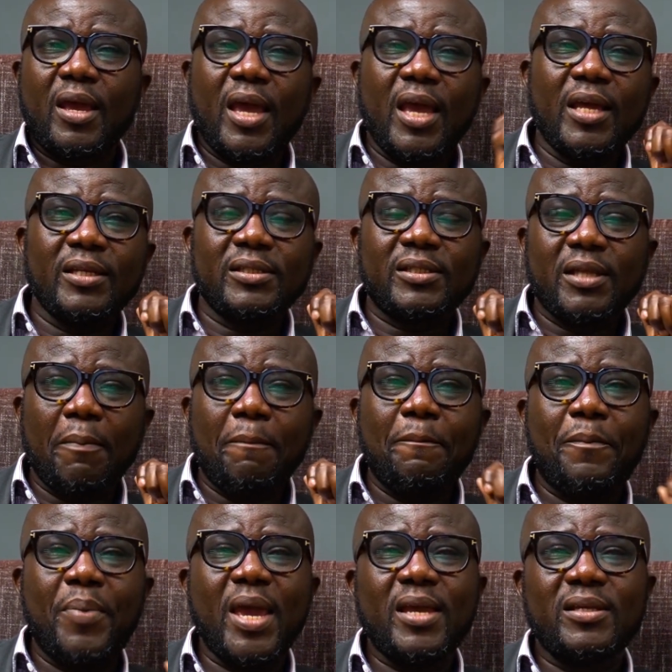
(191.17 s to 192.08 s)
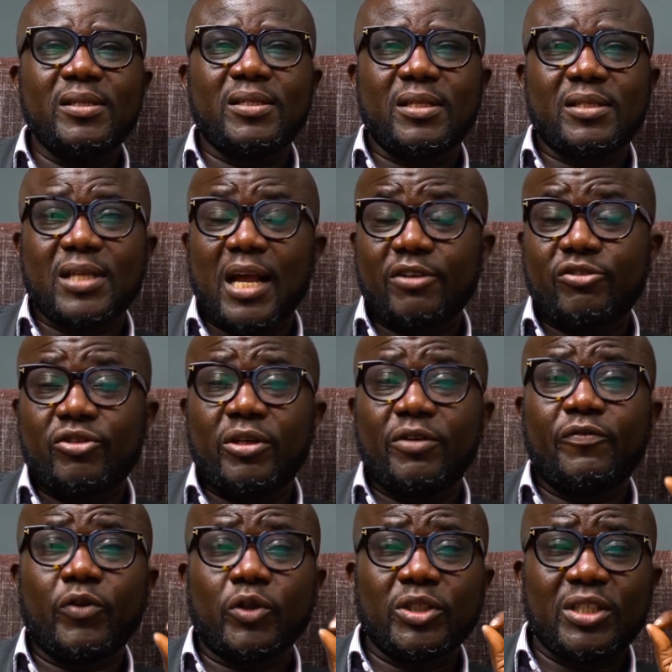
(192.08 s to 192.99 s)
It is the basis
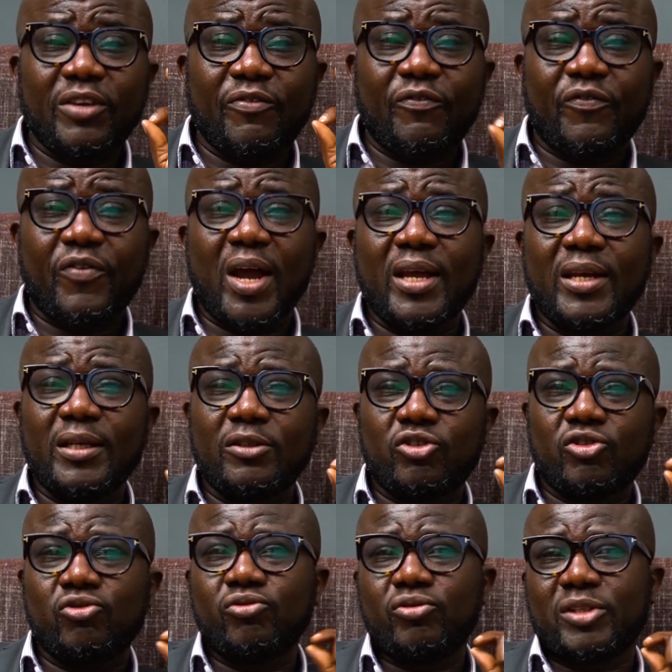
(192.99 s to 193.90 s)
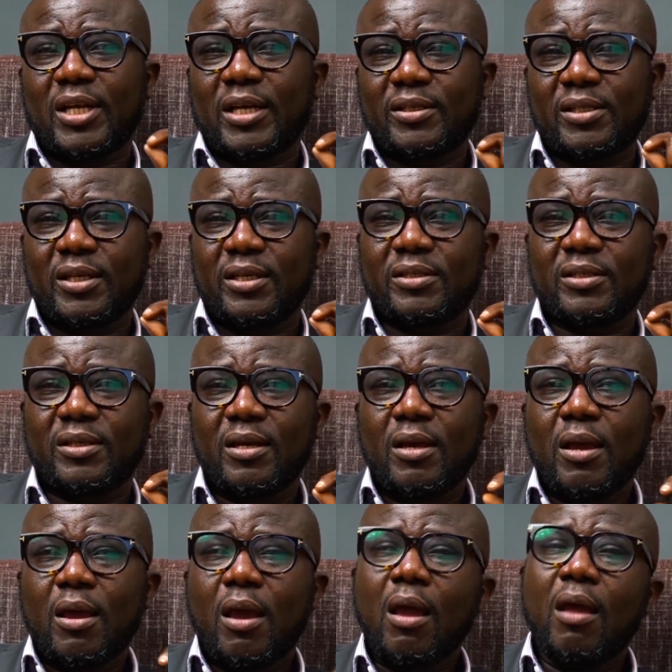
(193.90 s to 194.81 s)
actually for defining true success
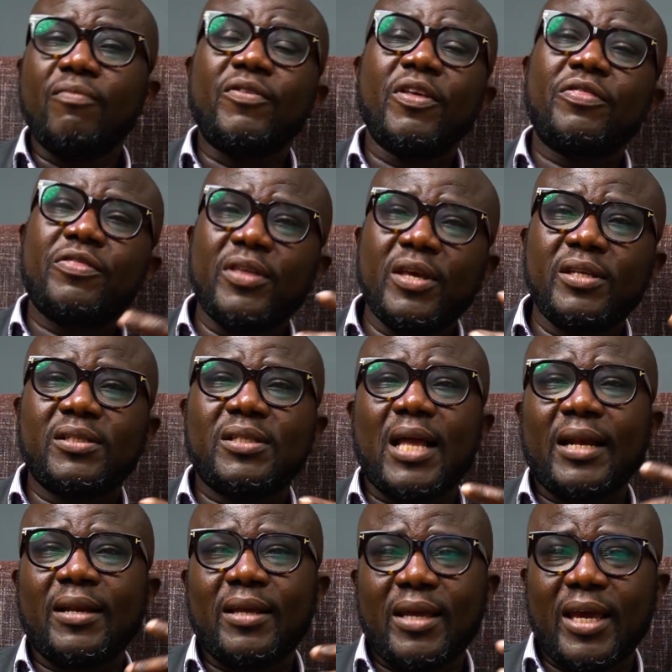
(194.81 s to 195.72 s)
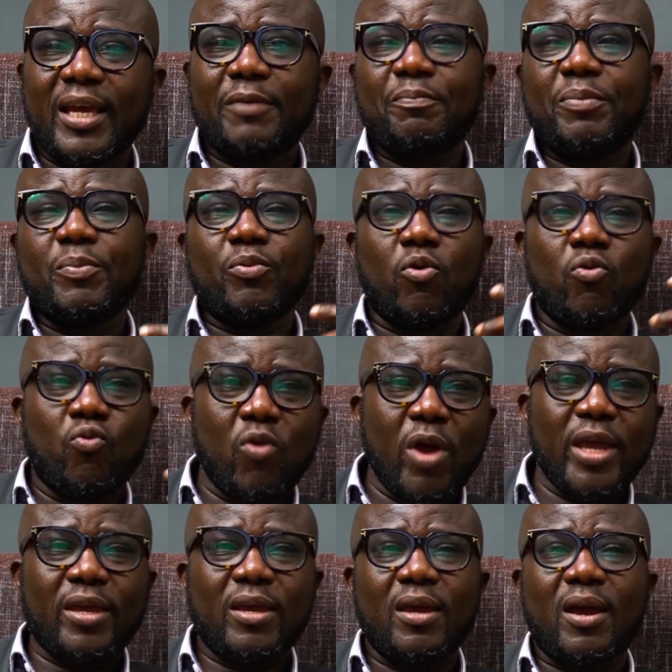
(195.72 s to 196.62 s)
and the things that get people
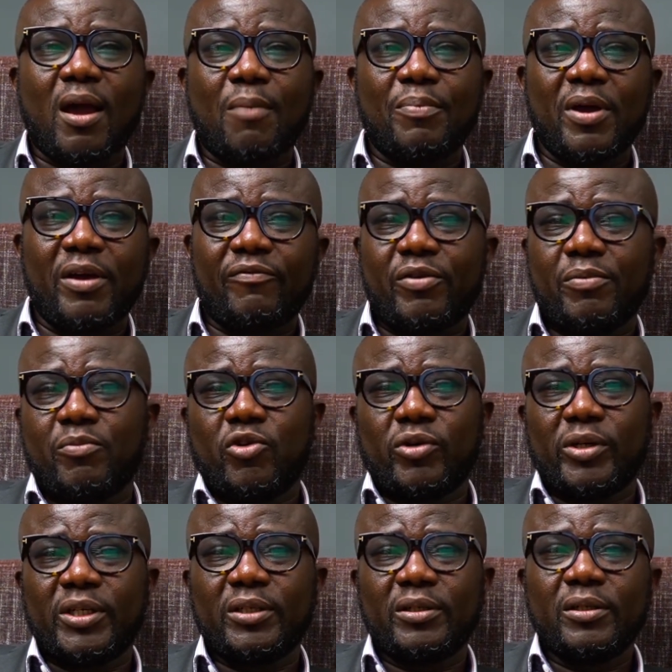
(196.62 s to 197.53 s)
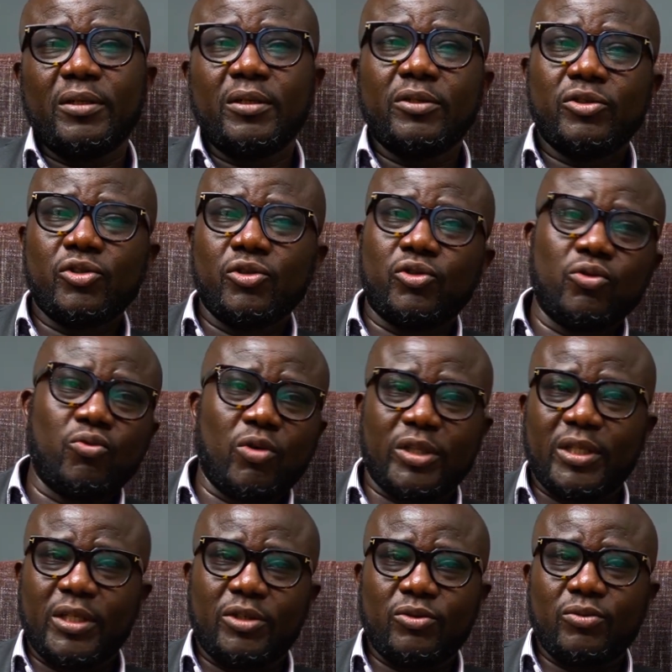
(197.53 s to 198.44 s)
waking up every morning to do
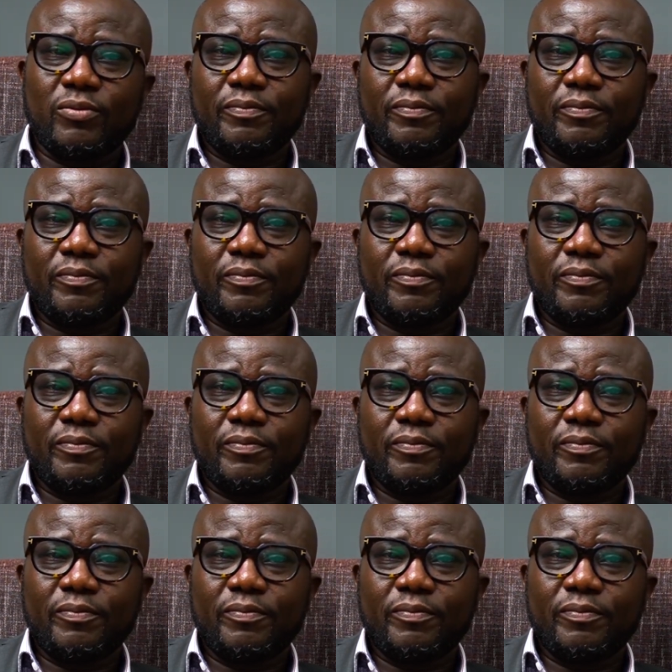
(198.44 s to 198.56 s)
what they do.